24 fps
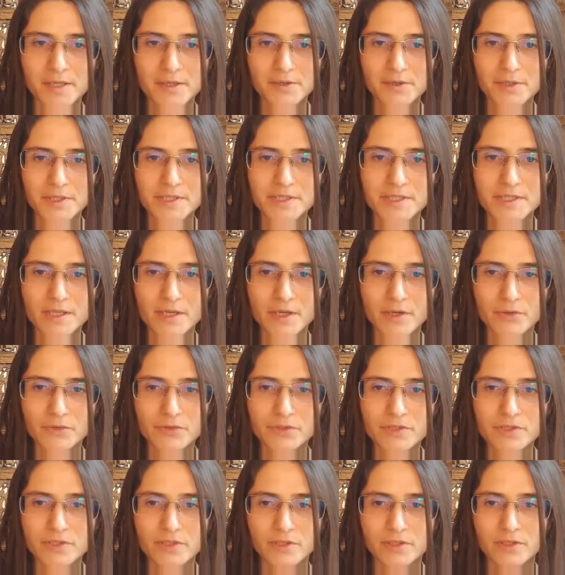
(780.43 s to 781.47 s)
the
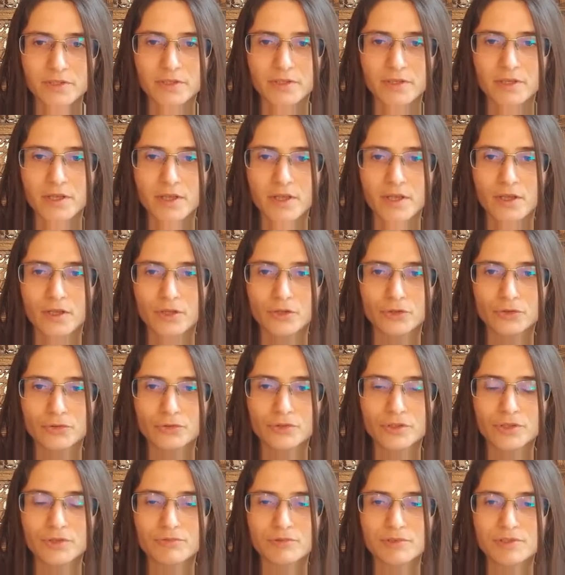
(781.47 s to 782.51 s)
results
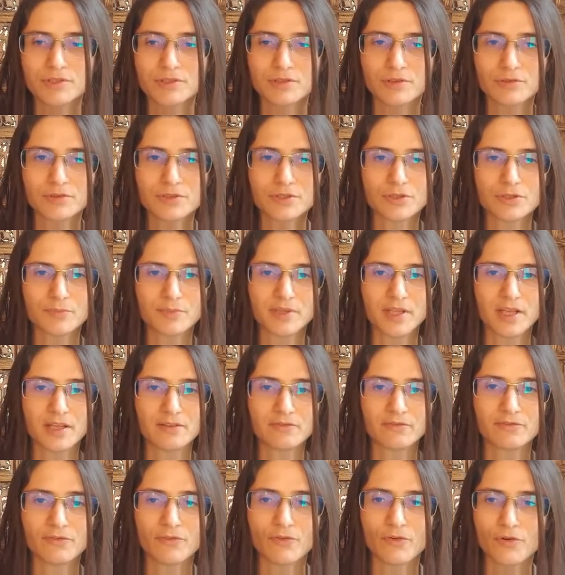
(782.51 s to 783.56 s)
to the results
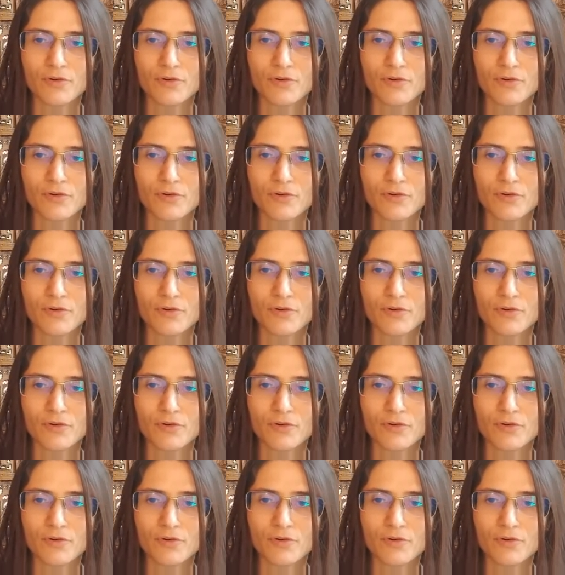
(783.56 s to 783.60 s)
obtained